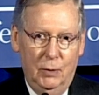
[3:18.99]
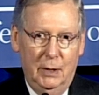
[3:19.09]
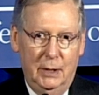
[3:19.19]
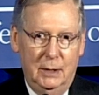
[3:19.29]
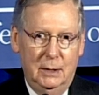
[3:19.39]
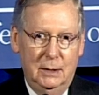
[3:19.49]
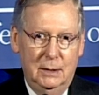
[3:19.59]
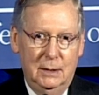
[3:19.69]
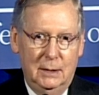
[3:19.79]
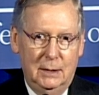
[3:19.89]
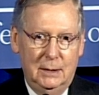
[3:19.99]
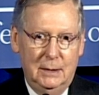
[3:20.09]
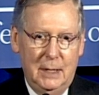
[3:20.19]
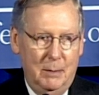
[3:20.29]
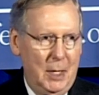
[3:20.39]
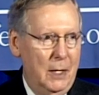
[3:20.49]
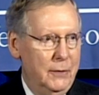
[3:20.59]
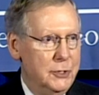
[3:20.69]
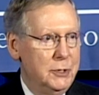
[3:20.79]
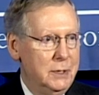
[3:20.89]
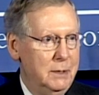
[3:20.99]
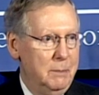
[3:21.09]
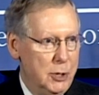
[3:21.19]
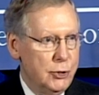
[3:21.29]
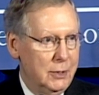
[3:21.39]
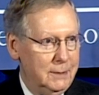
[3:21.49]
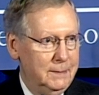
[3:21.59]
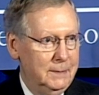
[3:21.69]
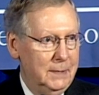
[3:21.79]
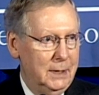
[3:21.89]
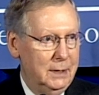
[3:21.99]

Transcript: I really admire this mission